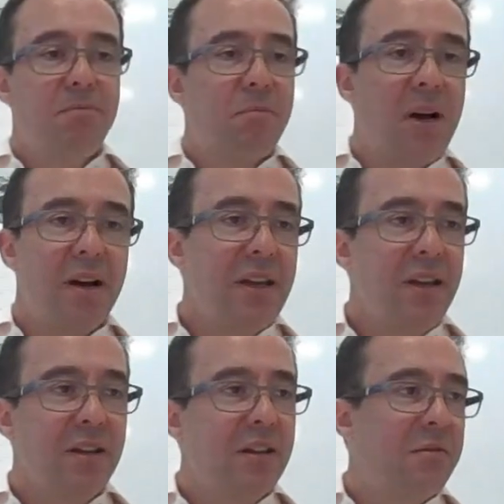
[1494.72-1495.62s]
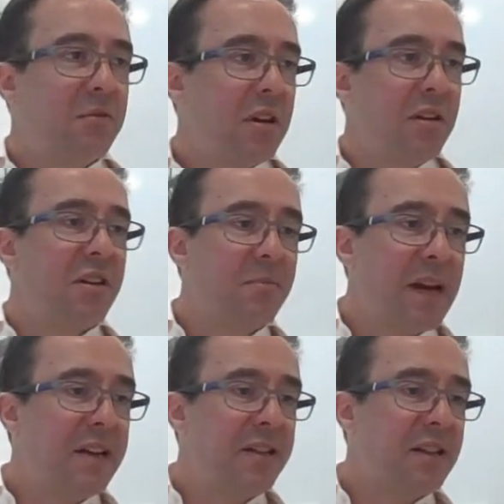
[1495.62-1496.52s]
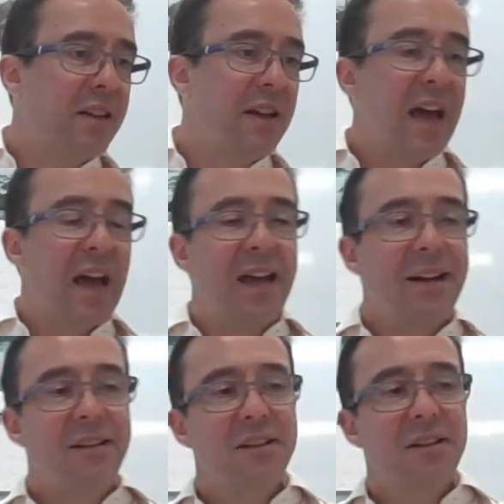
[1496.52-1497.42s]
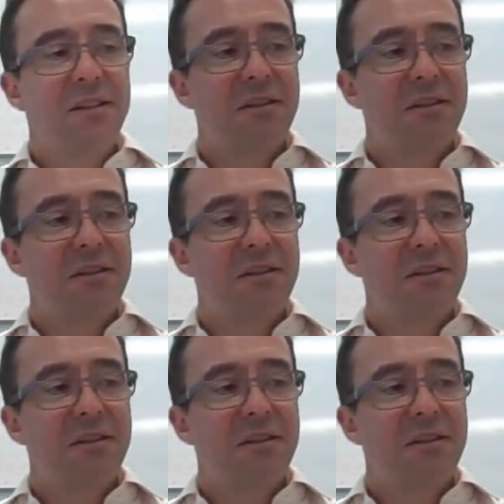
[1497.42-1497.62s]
buy uh, a competitor and